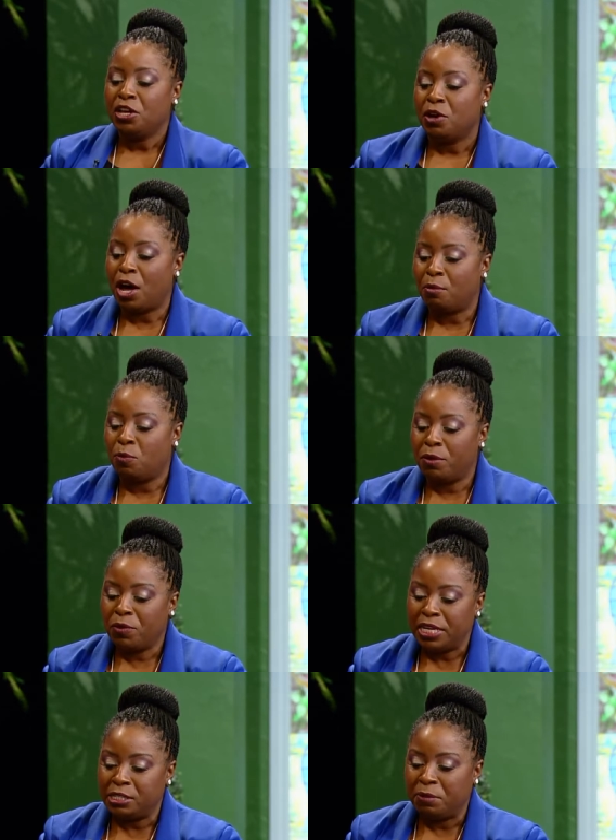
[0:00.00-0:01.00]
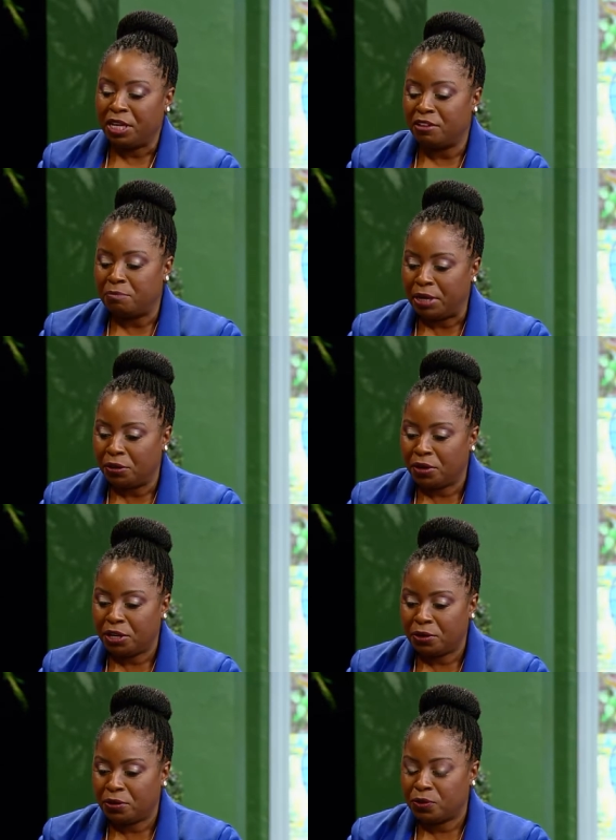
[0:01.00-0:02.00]
um, when we speak of
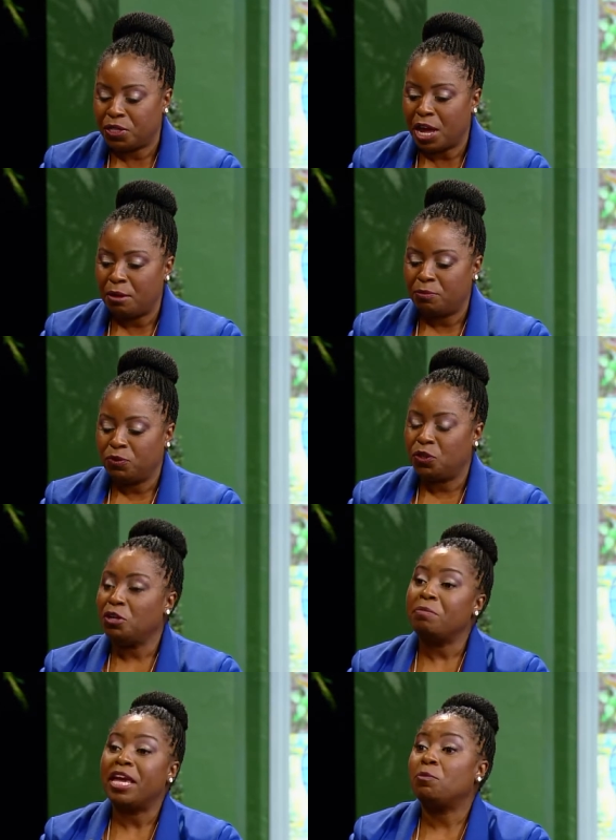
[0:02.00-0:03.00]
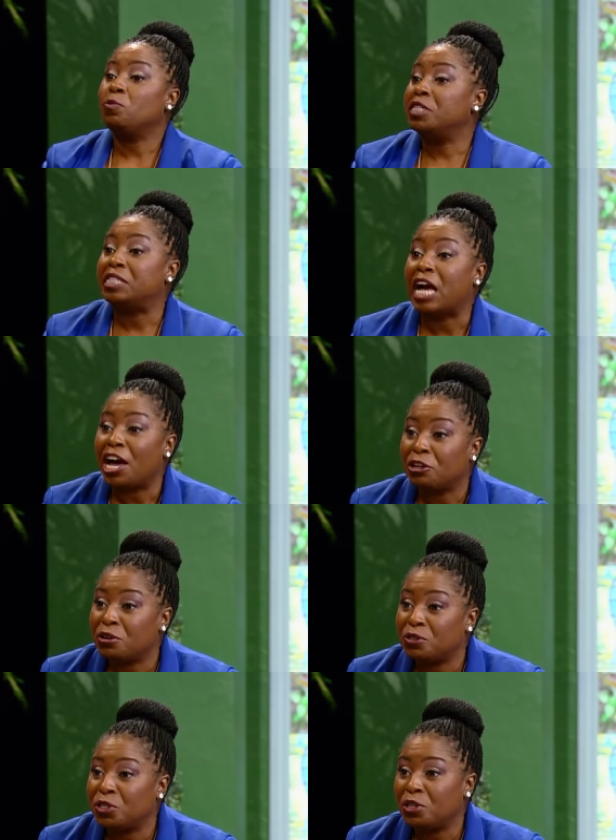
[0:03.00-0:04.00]
barriers, um, you may
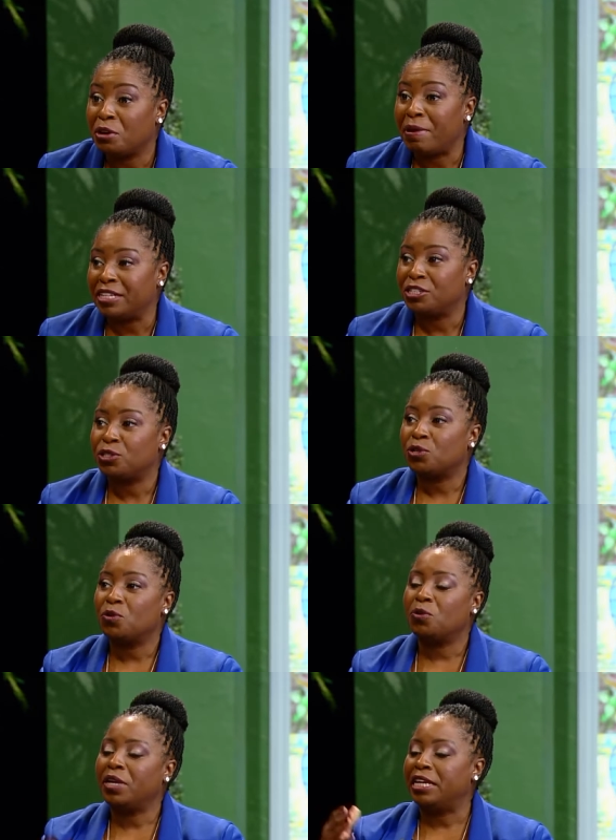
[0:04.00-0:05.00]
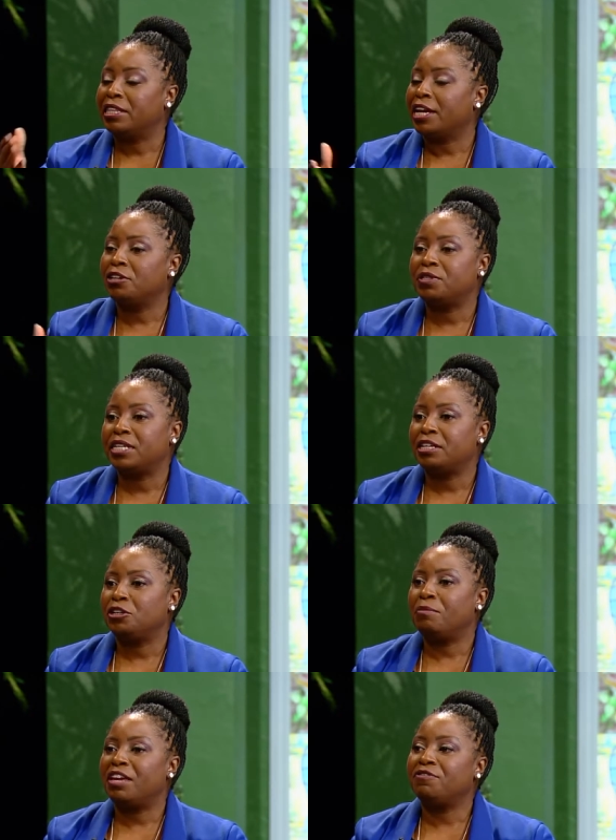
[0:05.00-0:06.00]
desire to go back to school, and like you said, you
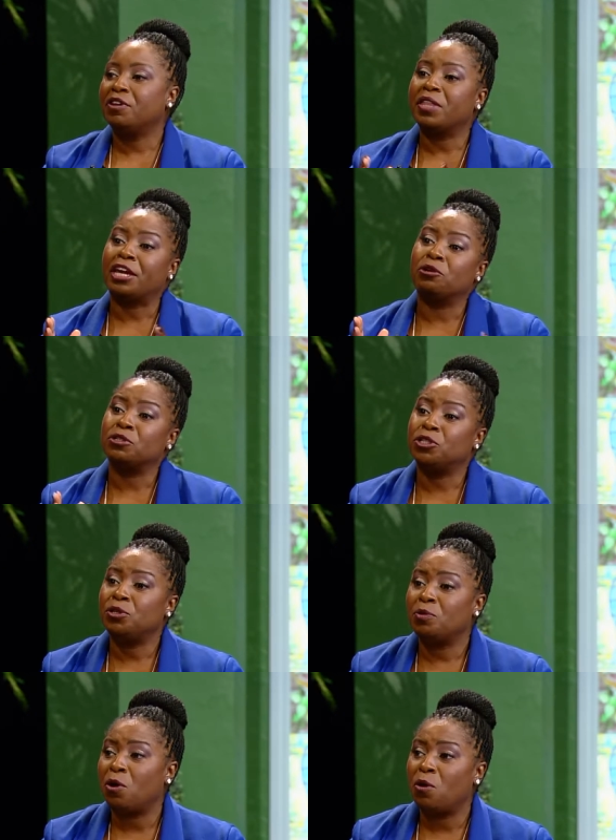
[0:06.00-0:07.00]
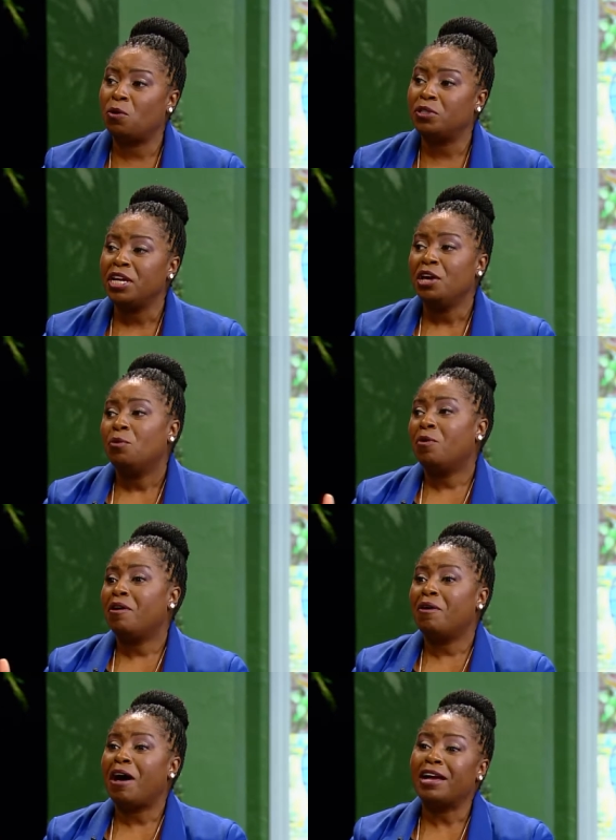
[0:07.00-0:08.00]
may feel like you're too old.
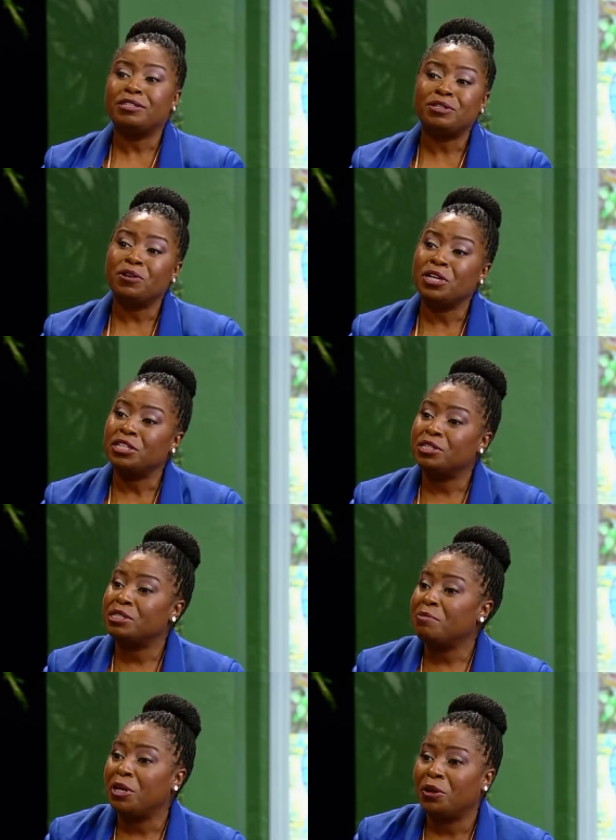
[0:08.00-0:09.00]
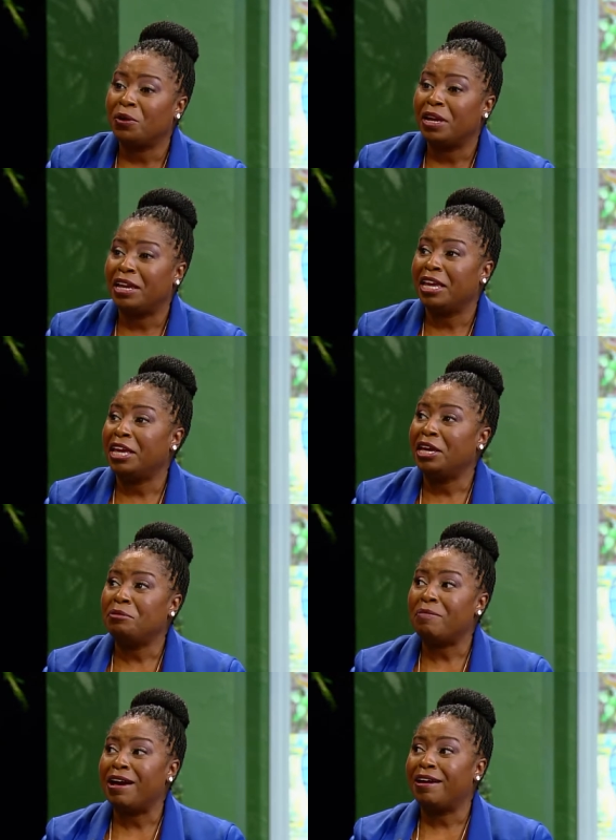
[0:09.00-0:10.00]
Well, I started seminary
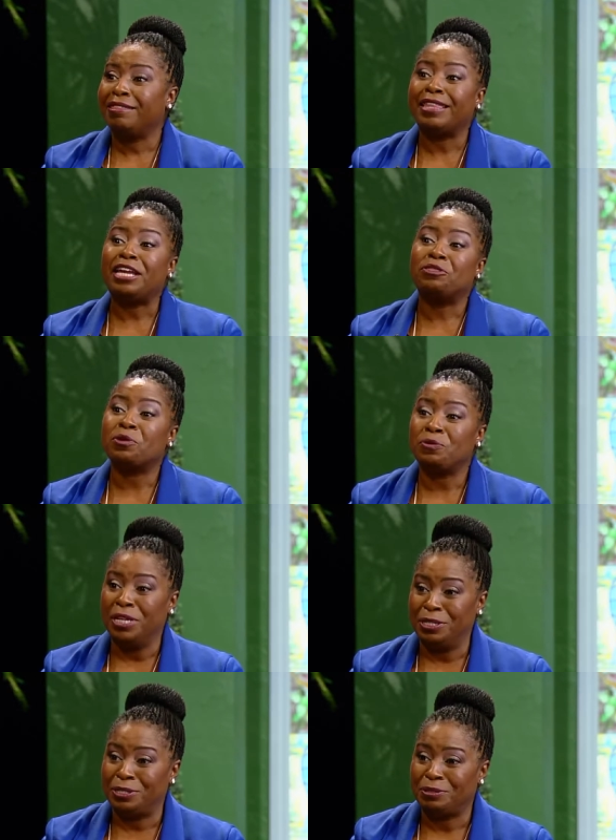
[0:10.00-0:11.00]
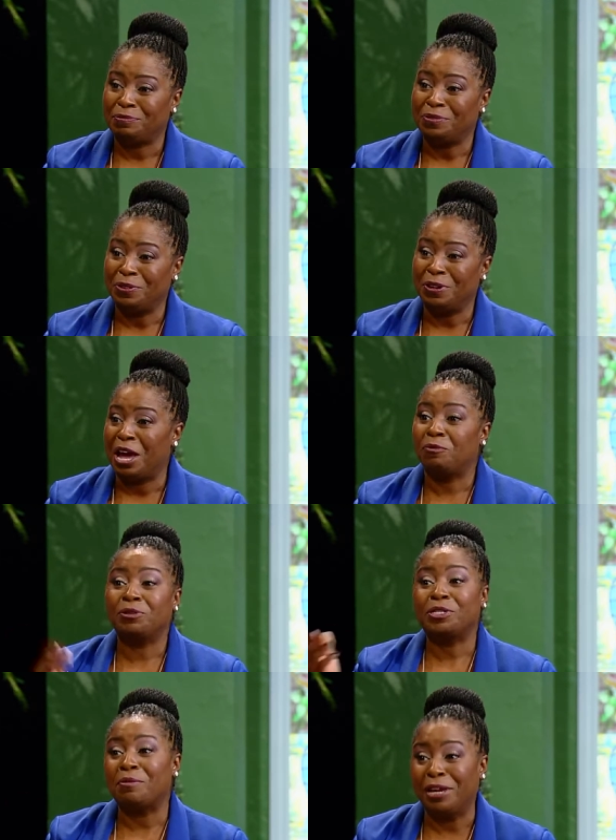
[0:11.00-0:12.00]
in my late thirties. You know, I
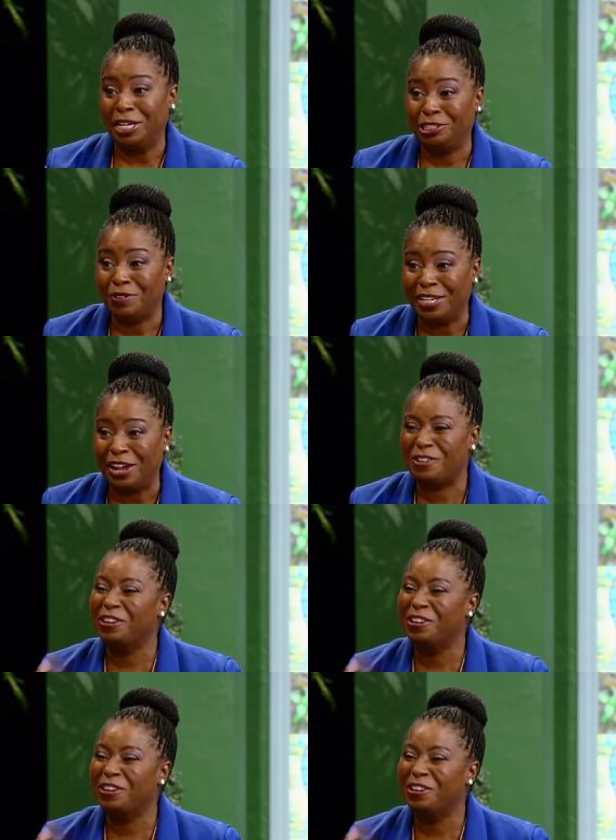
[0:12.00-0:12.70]
won't tell my age right now.